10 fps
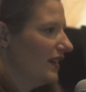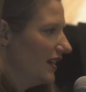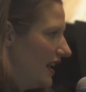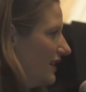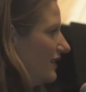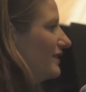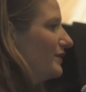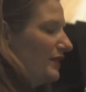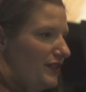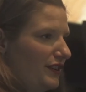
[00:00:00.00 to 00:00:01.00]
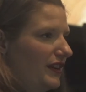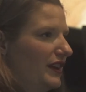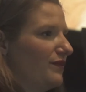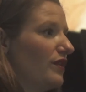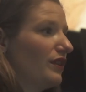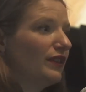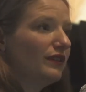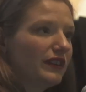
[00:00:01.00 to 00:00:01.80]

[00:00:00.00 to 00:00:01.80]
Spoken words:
again, if you're looking for low